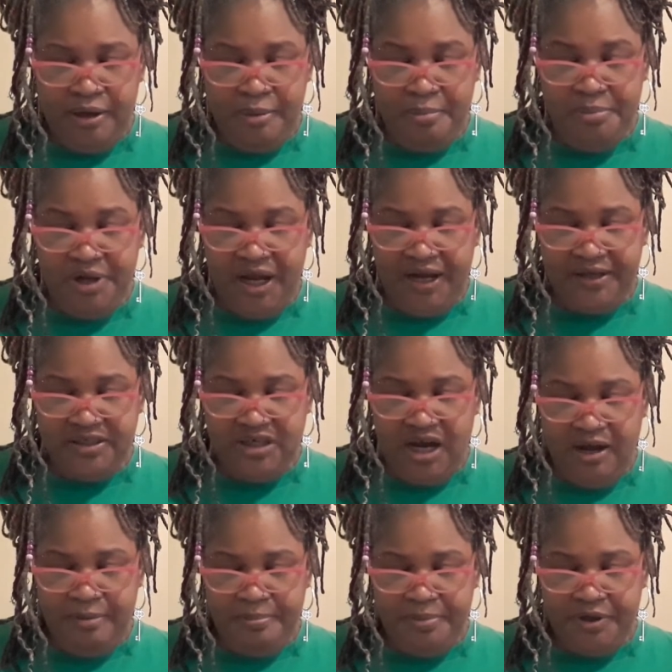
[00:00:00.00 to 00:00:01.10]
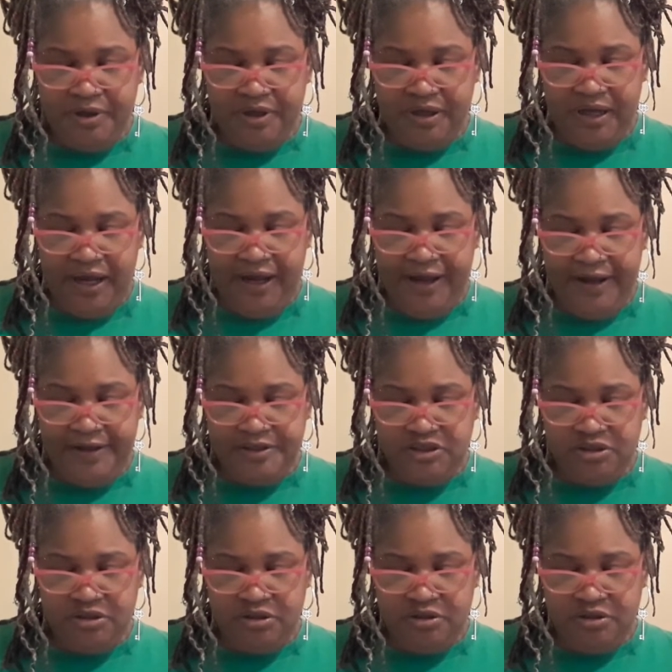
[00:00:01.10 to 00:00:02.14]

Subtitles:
black top hat,